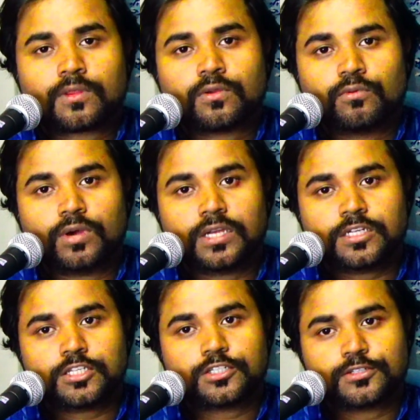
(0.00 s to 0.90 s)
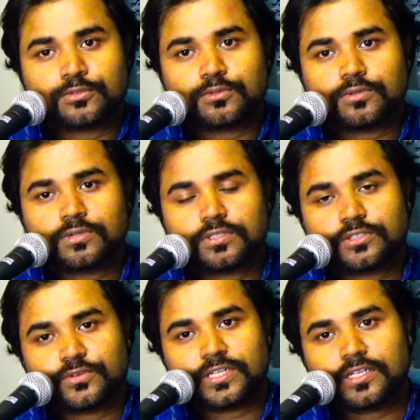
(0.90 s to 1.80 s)
1 2
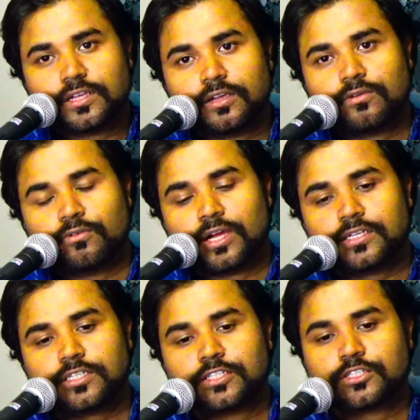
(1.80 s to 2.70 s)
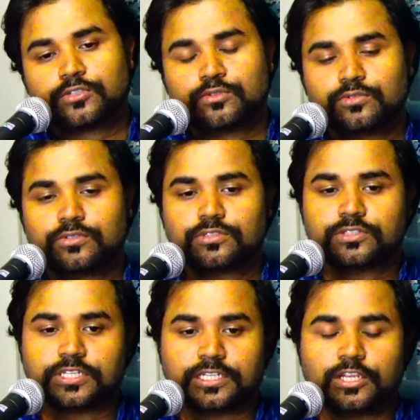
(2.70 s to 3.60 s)
3 1 2
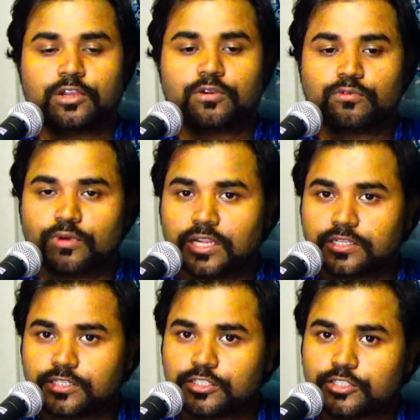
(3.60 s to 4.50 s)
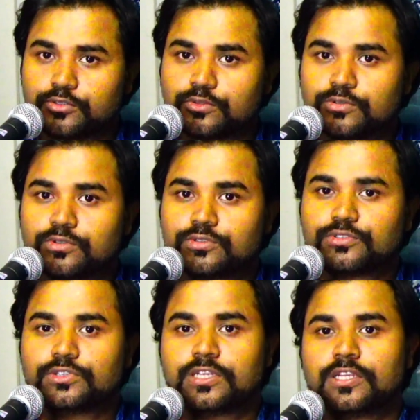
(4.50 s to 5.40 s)
3 1 2
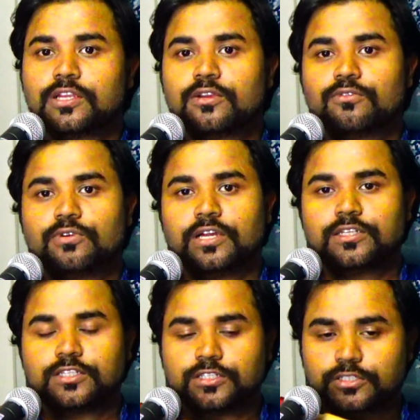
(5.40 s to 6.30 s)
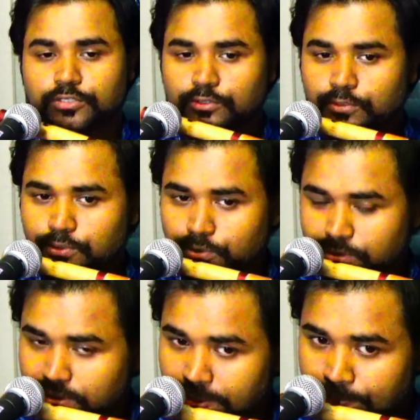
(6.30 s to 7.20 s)
3 1 2
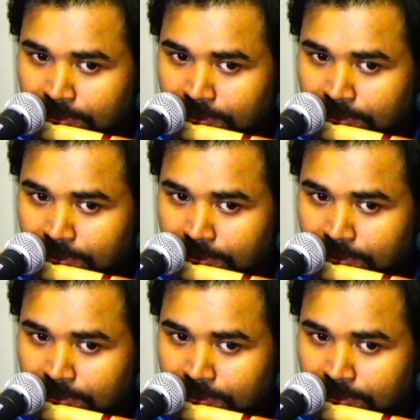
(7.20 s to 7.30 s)
3.